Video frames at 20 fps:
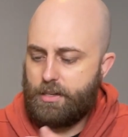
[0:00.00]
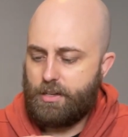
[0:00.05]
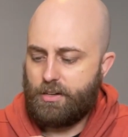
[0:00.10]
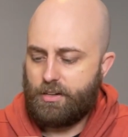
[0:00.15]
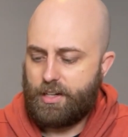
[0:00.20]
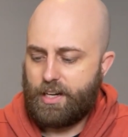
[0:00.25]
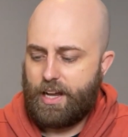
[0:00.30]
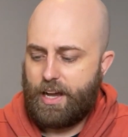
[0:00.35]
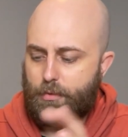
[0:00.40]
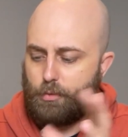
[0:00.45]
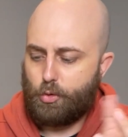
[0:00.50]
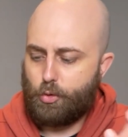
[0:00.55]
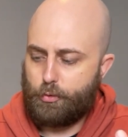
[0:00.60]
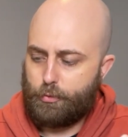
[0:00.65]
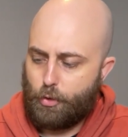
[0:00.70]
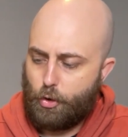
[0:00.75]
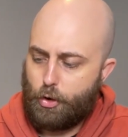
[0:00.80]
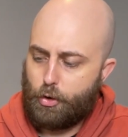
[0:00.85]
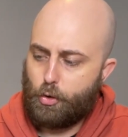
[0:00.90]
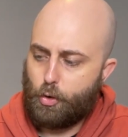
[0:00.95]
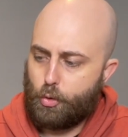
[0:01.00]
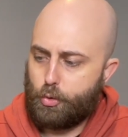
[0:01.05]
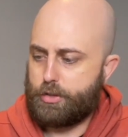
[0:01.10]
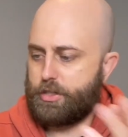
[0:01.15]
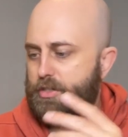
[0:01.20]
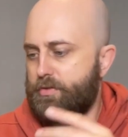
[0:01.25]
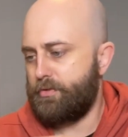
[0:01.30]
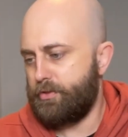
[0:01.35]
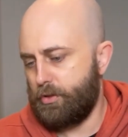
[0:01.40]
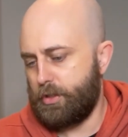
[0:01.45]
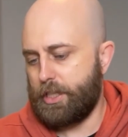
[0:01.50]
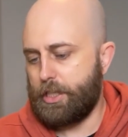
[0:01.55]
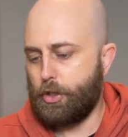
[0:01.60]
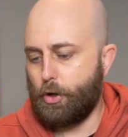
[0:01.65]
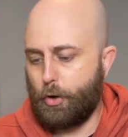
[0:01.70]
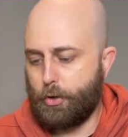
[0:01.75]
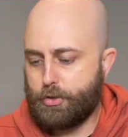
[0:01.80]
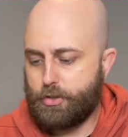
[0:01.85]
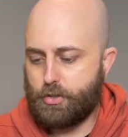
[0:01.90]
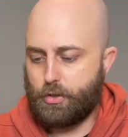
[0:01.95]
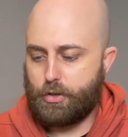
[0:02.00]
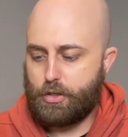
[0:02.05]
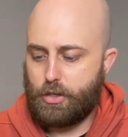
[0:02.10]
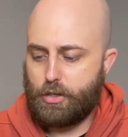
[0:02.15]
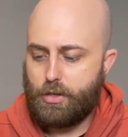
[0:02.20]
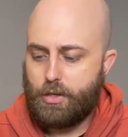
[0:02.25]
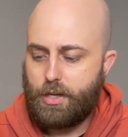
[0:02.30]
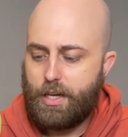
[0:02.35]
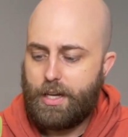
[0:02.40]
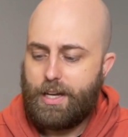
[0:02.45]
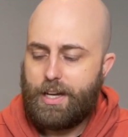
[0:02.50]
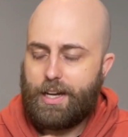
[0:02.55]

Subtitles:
You're not going to have it revert or just fully ghost on you